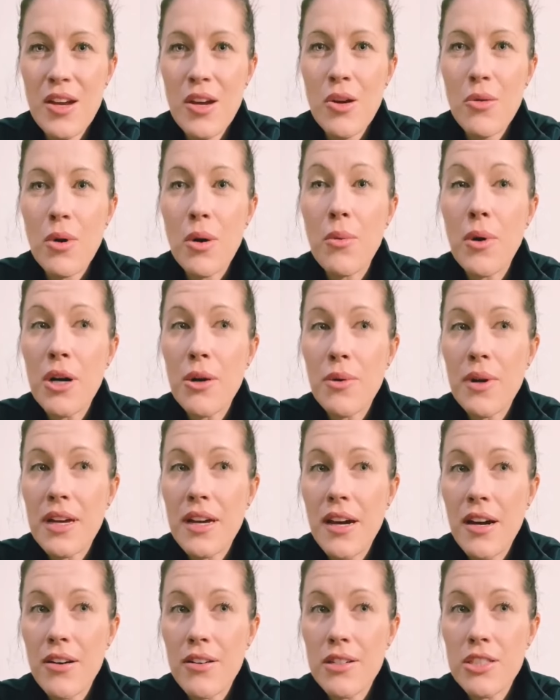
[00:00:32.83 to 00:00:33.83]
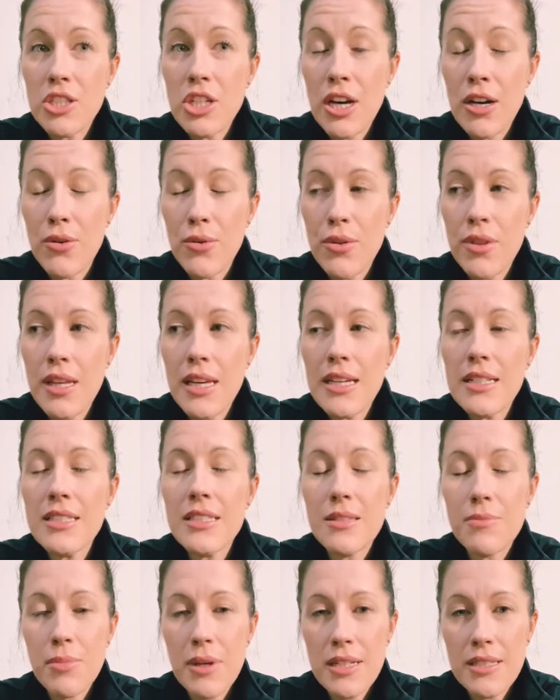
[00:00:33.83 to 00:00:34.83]
We want to encourage healthy
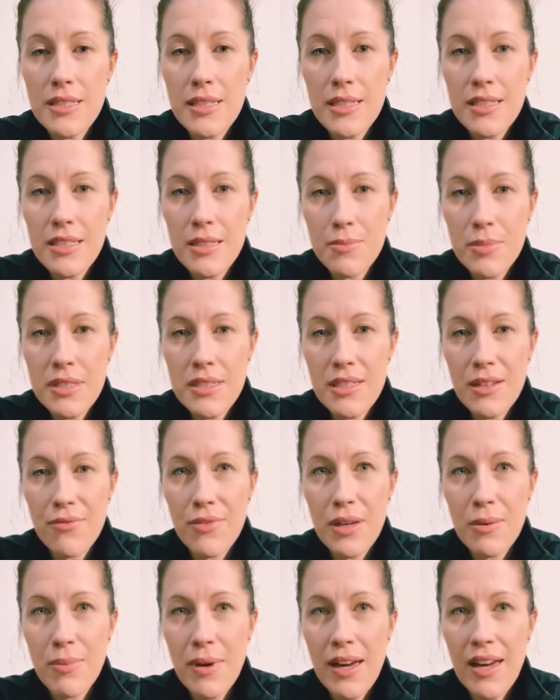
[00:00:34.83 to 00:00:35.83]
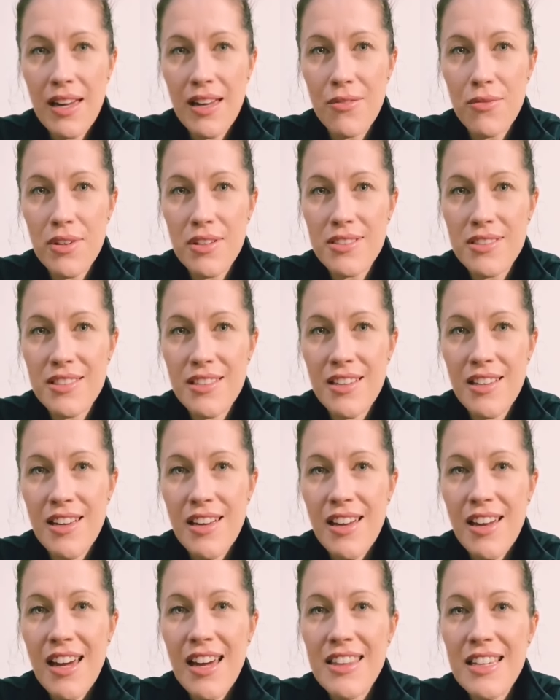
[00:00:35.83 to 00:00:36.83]
species-specific behaviours,
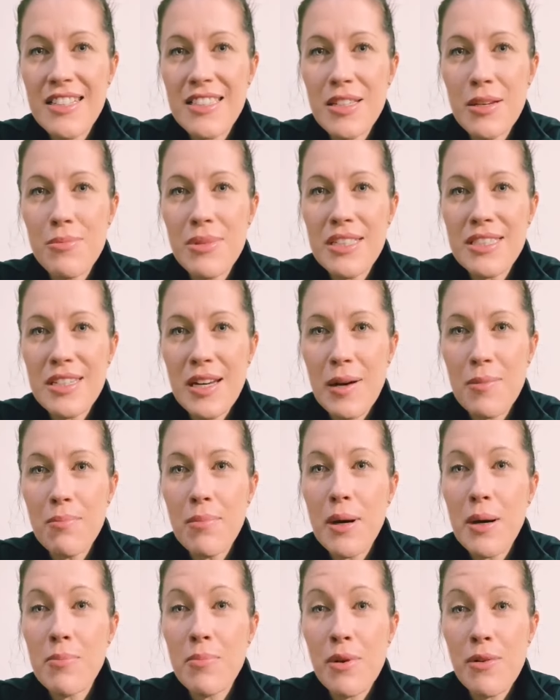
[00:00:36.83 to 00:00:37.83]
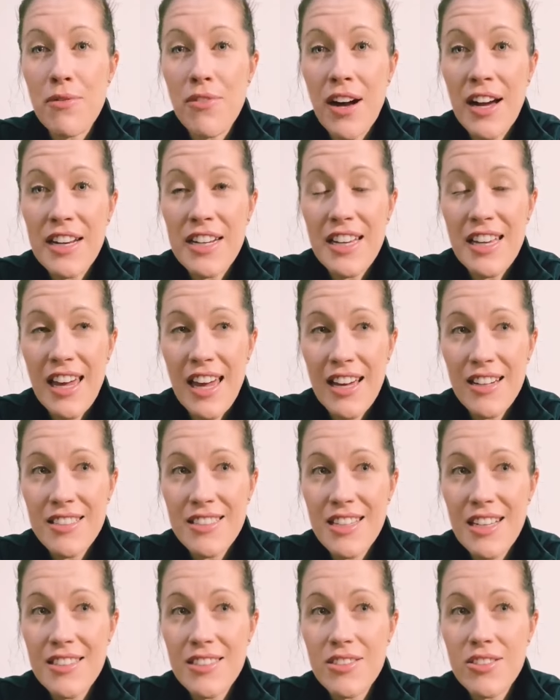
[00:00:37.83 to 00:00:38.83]
and this can be done by providing
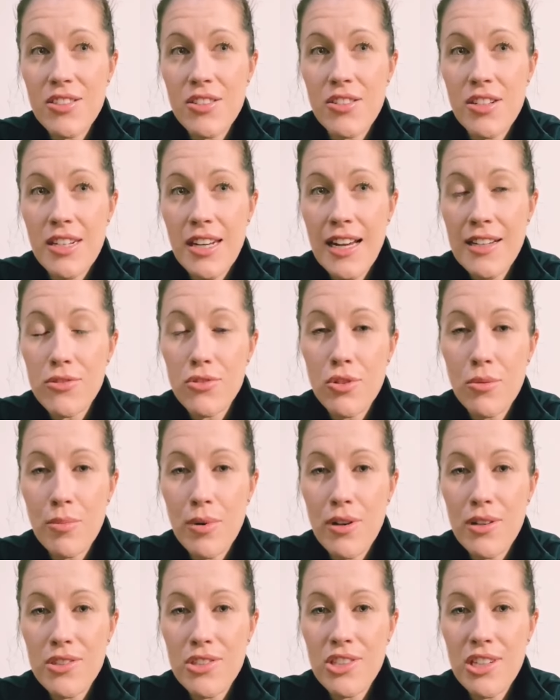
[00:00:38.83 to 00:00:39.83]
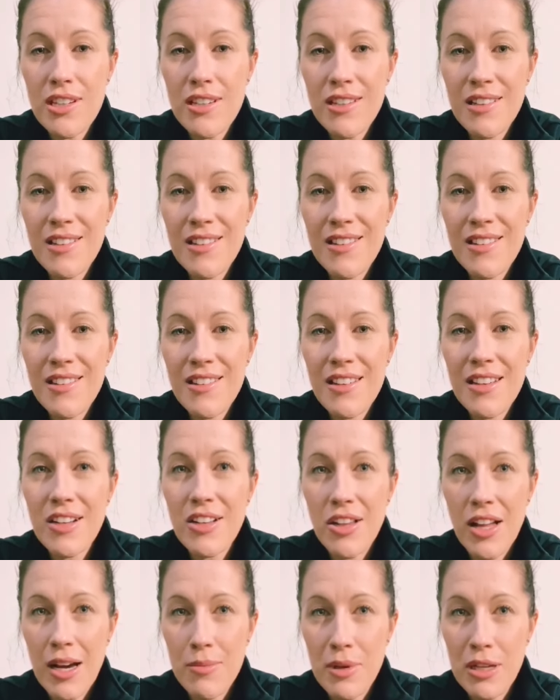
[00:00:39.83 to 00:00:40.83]
access to natural perching,
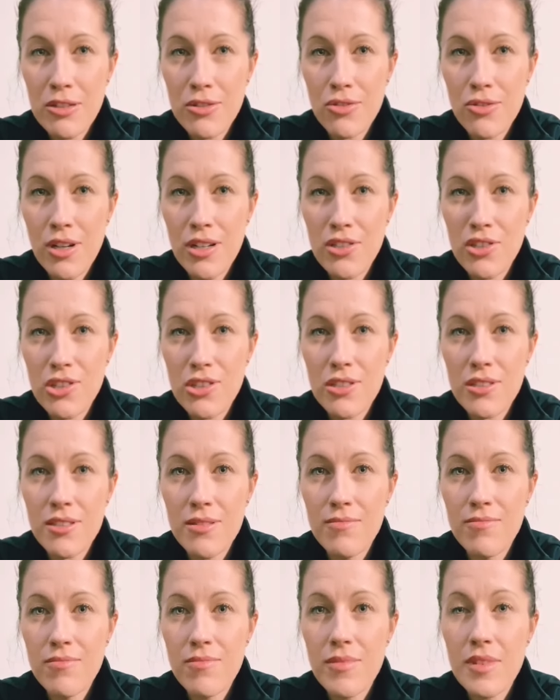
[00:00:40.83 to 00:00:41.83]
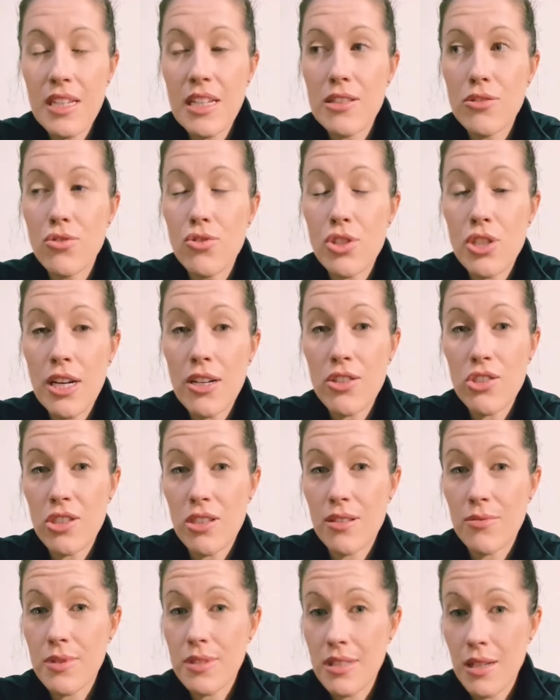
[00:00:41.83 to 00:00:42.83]
climbing structures, the introduction of
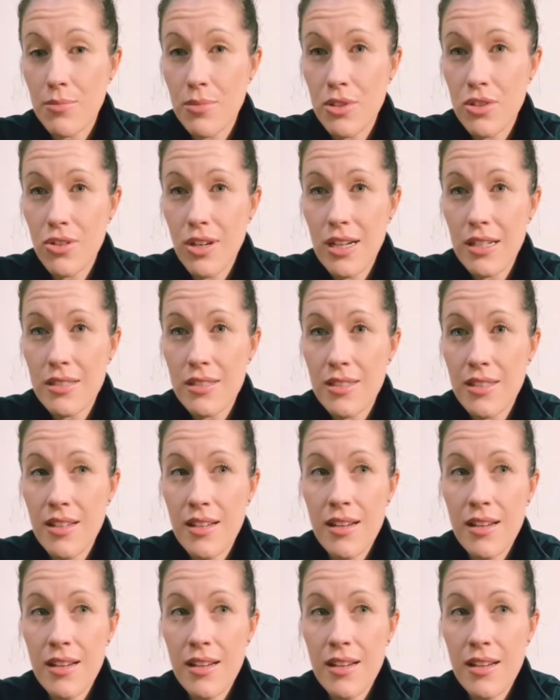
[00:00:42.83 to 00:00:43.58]
substrates,